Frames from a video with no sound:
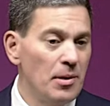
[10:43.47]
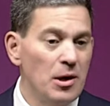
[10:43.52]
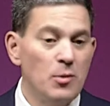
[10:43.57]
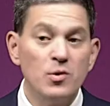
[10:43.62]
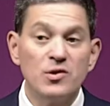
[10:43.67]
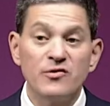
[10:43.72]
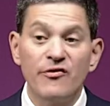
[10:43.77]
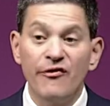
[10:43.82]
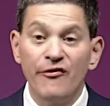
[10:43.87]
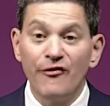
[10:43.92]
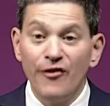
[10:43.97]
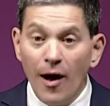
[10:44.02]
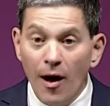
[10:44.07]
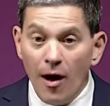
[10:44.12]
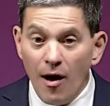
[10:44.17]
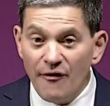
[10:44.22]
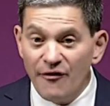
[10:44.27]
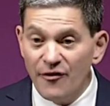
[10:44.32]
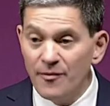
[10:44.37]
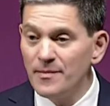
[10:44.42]
but it was
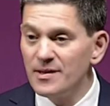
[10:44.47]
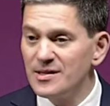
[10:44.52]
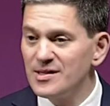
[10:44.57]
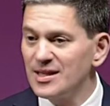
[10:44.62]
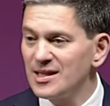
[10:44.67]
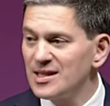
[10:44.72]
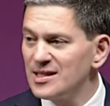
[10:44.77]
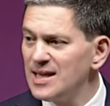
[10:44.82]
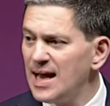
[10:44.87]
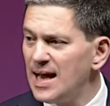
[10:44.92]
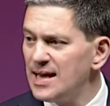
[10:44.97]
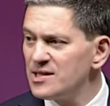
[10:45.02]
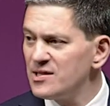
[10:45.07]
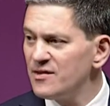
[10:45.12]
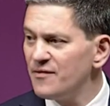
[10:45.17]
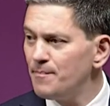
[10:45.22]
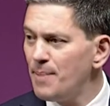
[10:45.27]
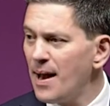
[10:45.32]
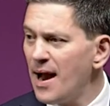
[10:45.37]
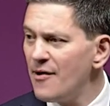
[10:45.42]
far from the
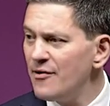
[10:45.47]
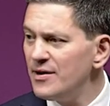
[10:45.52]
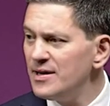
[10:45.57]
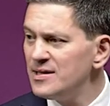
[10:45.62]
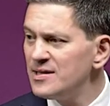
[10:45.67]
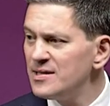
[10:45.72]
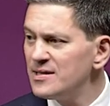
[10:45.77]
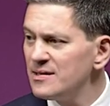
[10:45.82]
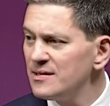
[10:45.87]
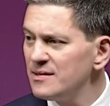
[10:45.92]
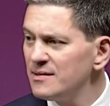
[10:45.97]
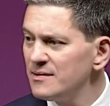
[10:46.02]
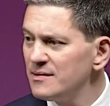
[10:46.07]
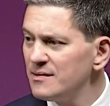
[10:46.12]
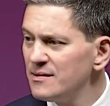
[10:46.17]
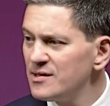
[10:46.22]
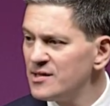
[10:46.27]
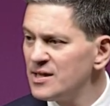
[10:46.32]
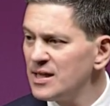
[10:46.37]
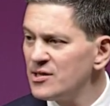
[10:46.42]
success of Paris
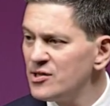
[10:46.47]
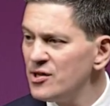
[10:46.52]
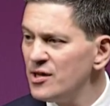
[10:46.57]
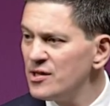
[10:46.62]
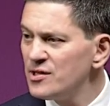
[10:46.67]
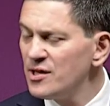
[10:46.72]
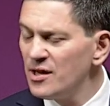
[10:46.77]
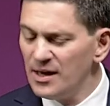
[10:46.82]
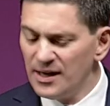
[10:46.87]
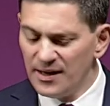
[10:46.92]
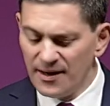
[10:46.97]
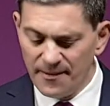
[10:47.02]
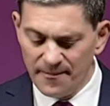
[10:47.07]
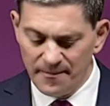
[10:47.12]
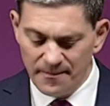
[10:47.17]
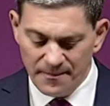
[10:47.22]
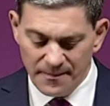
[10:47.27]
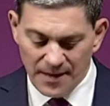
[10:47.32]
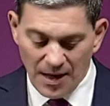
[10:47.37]
six years earlier,